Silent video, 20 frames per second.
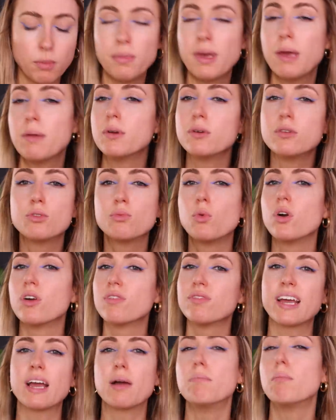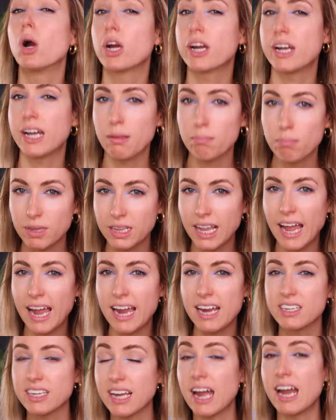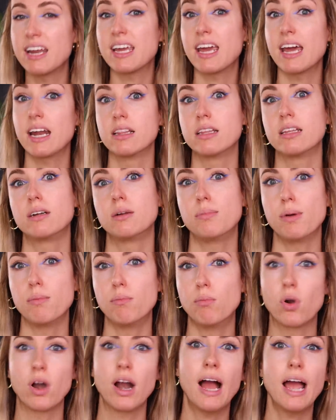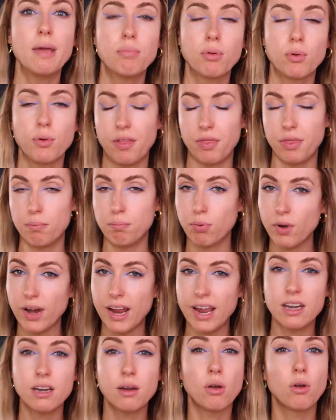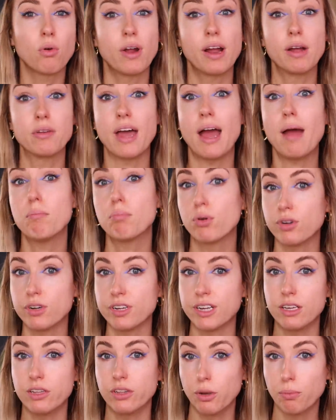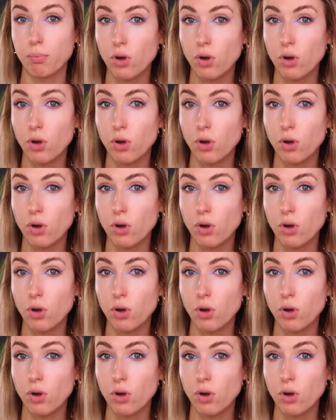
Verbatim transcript: but maybe it was more of like a marketing play to kind of get a little bit more hype around the brand and around that particular